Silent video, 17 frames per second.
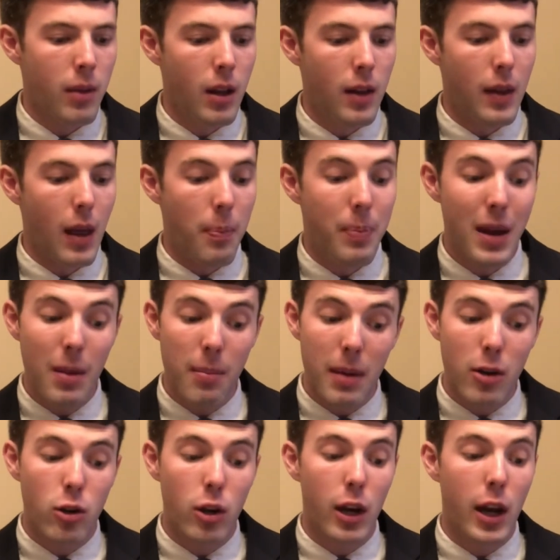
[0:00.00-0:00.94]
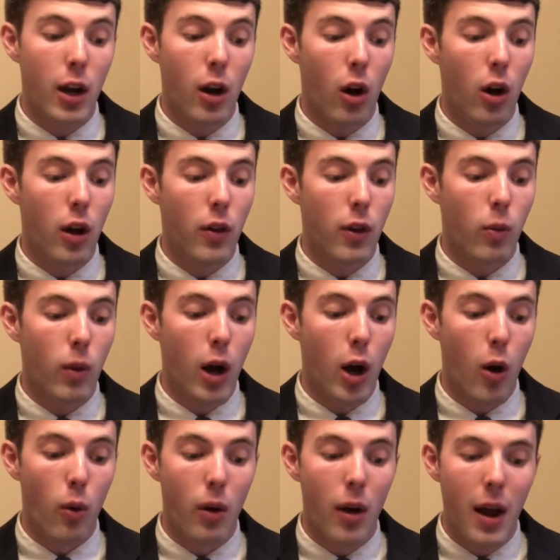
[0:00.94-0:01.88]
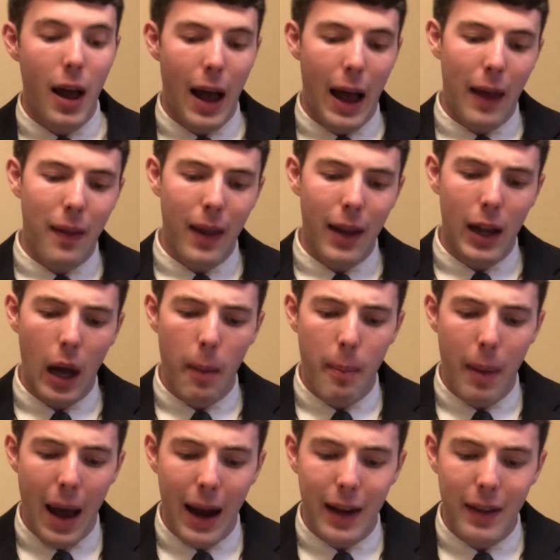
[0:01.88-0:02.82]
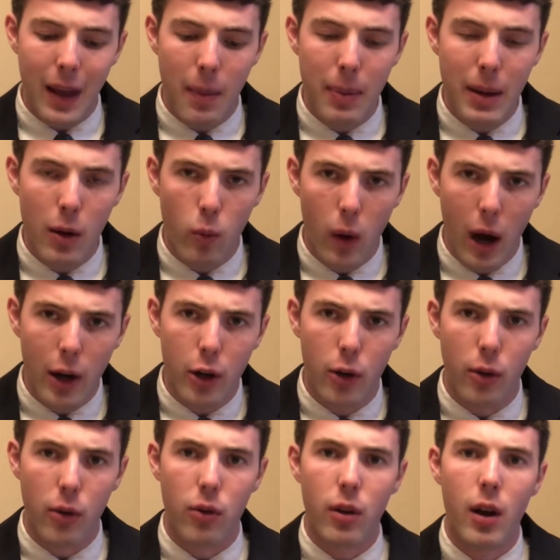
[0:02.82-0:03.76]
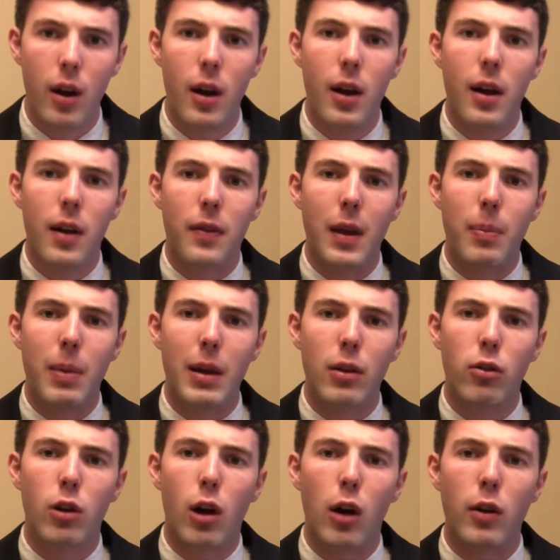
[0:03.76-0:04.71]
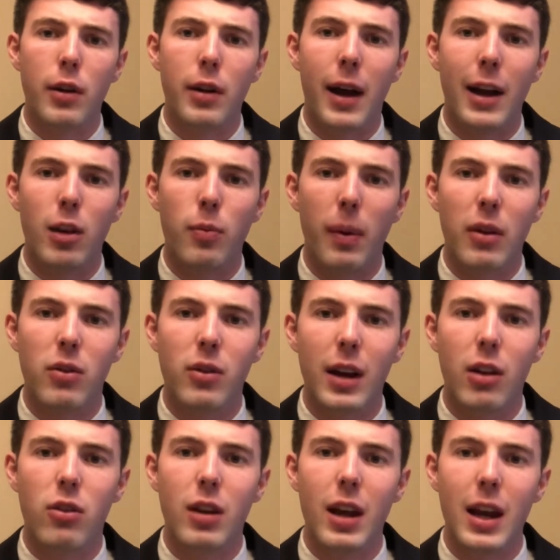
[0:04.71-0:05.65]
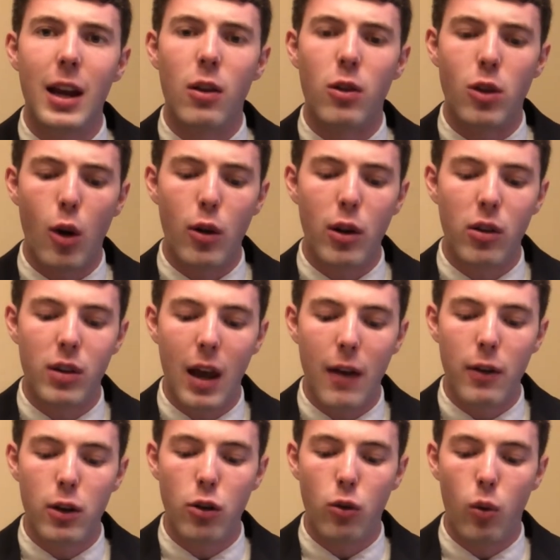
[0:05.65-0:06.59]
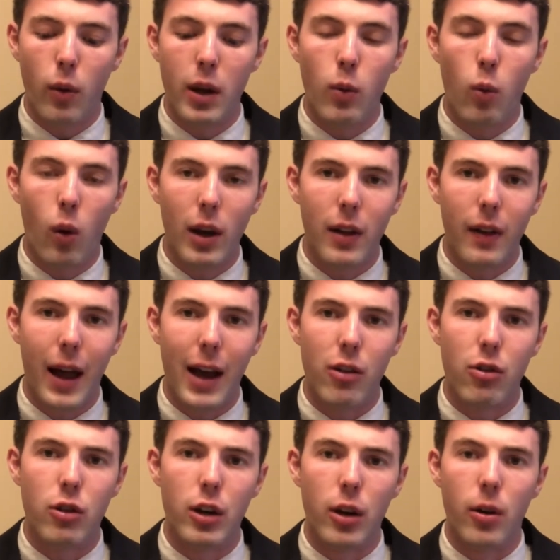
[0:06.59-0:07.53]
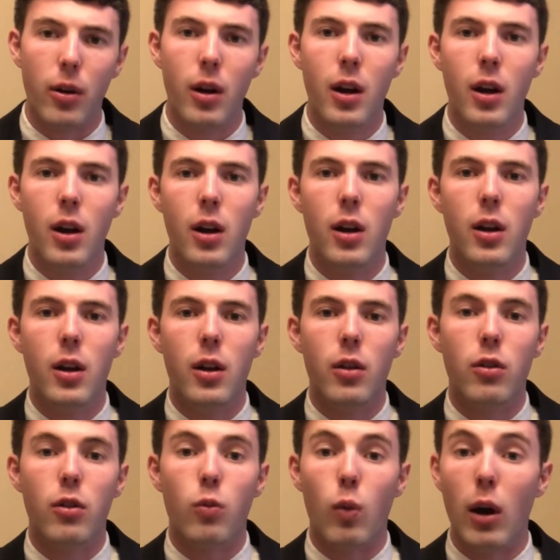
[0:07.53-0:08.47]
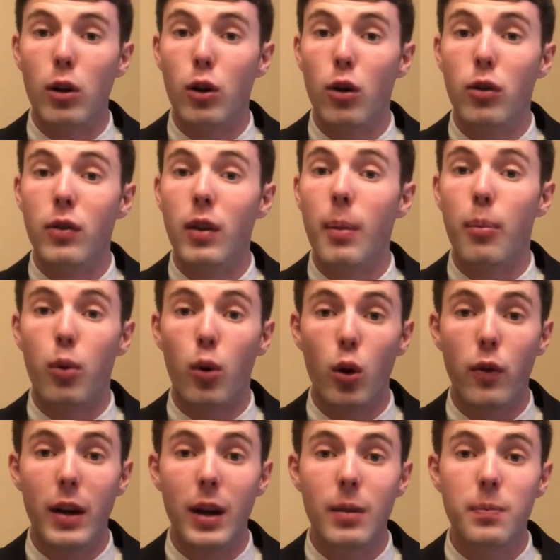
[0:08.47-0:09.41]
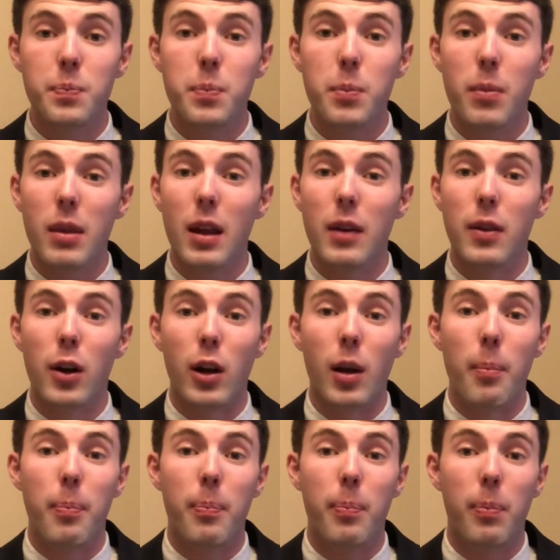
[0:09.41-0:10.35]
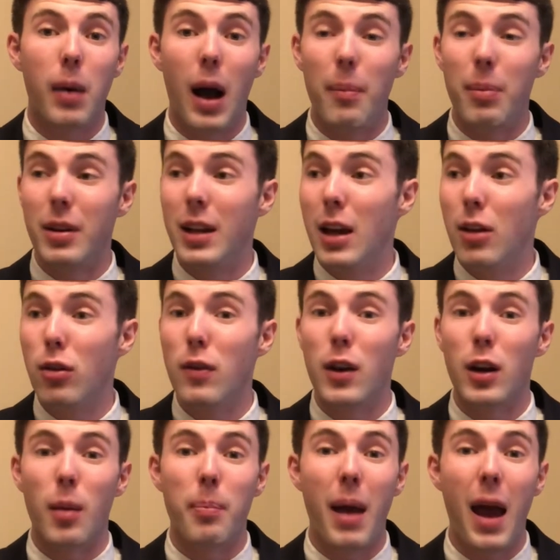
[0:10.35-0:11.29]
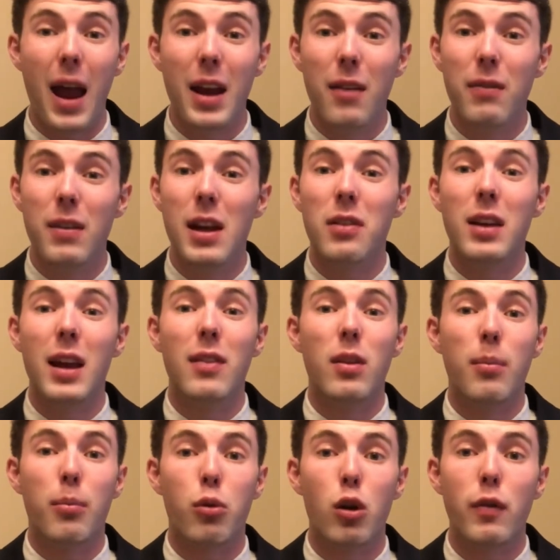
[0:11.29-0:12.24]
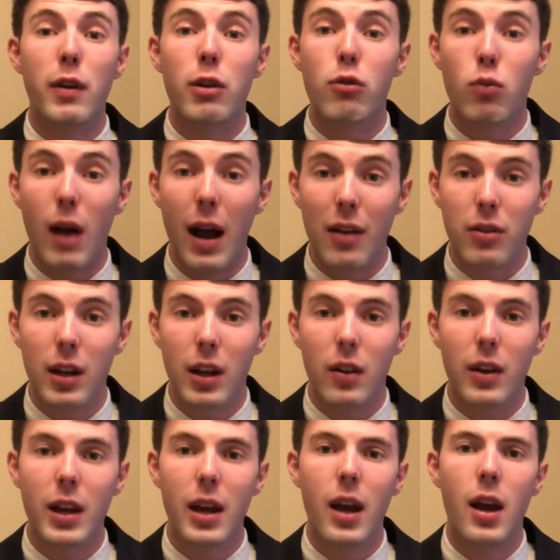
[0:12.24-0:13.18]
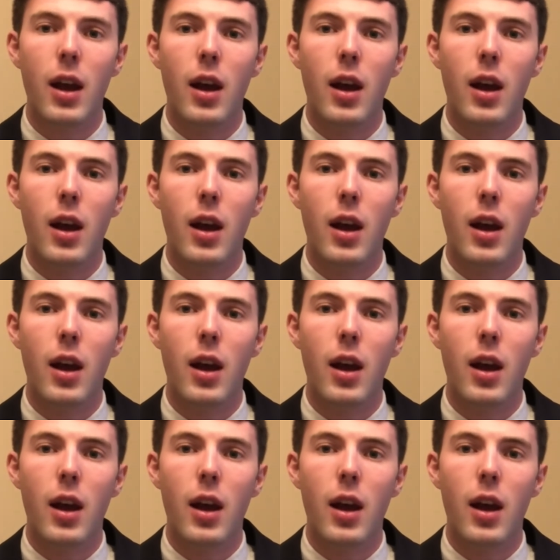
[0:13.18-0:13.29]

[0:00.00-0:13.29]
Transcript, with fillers: They beat Michigan on the road. I think they come back and they beat Rutgers. They beat the Scarlet Knights by 16, 37-21 last year. Rutgers is improving. Their competition, their competitiveness is improving drastically.